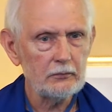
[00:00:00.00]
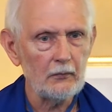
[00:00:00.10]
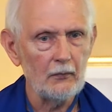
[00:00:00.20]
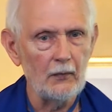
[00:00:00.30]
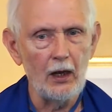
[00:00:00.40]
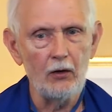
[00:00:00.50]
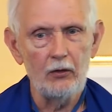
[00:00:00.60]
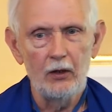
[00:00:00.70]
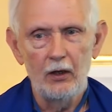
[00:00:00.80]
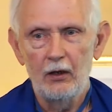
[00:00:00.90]
Now,
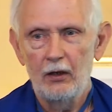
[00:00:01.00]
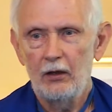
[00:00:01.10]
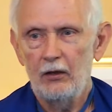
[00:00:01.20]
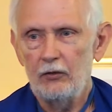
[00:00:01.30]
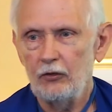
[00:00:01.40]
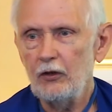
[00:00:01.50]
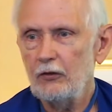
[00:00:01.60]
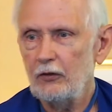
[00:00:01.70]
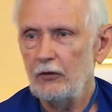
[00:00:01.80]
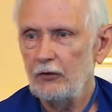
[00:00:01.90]

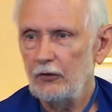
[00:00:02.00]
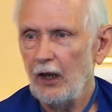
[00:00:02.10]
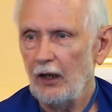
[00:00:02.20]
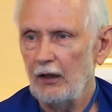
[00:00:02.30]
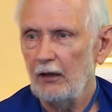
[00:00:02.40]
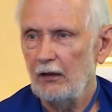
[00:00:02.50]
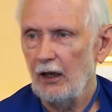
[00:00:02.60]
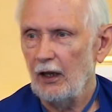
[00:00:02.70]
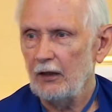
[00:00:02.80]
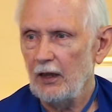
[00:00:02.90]
Jesus said that
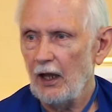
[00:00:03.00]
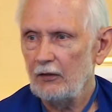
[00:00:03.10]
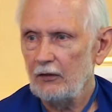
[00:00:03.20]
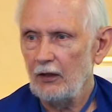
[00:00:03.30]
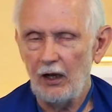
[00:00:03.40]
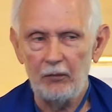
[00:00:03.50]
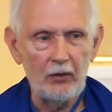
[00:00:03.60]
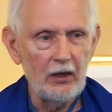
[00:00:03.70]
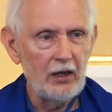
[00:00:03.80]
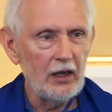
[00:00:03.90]
at that time
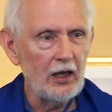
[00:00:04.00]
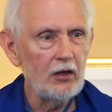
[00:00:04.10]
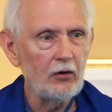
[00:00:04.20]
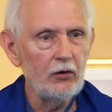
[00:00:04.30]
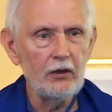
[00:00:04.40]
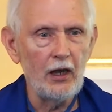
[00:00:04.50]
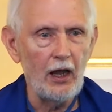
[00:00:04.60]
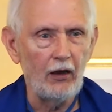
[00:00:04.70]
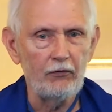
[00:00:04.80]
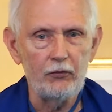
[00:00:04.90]
he could
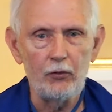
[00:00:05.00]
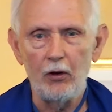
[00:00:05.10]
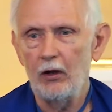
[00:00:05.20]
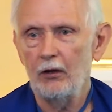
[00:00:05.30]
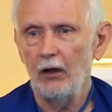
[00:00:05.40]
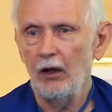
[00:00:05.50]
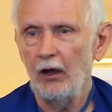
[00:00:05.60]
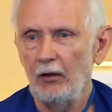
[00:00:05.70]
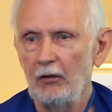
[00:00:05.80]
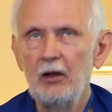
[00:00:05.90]
have
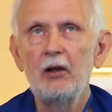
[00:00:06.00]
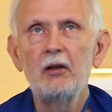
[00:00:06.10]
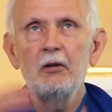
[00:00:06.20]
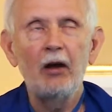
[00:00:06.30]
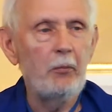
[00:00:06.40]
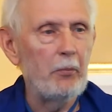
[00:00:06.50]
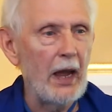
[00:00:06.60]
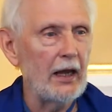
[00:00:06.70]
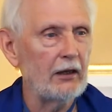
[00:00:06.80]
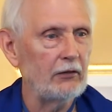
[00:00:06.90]
drawn a
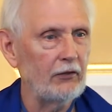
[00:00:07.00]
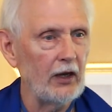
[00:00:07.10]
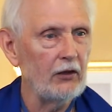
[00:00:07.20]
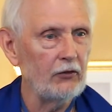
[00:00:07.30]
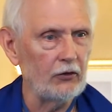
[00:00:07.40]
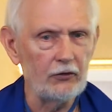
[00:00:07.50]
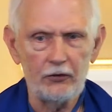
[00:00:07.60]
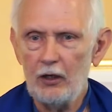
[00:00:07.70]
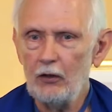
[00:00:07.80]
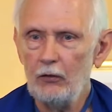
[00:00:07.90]
band of angels.
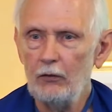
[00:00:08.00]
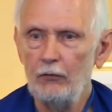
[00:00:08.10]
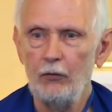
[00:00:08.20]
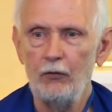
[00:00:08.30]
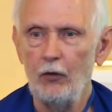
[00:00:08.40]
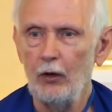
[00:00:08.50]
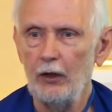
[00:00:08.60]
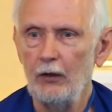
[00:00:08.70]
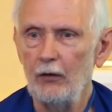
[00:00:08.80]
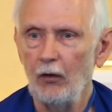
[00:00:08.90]
He could have
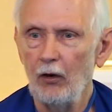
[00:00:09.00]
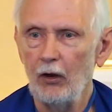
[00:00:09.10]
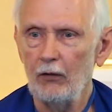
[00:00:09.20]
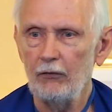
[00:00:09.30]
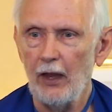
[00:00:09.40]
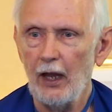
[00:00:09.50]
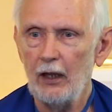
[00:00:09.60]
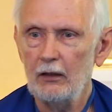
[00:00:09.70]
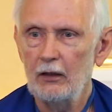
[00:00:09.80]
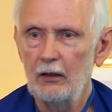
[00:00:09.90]
avoided all of that.